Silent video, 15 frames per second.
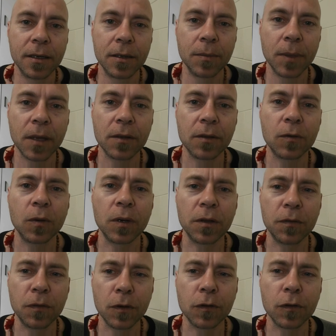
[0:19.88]
about the
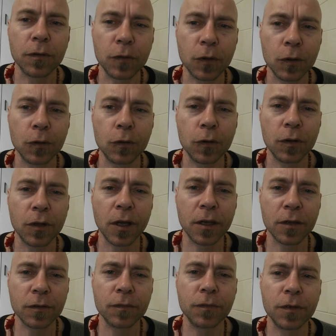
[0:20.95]
21st of June
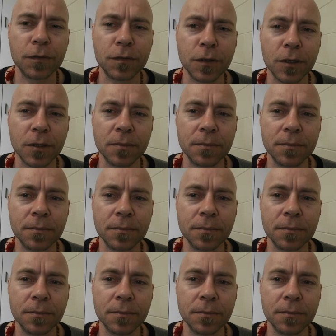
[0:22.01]
2015.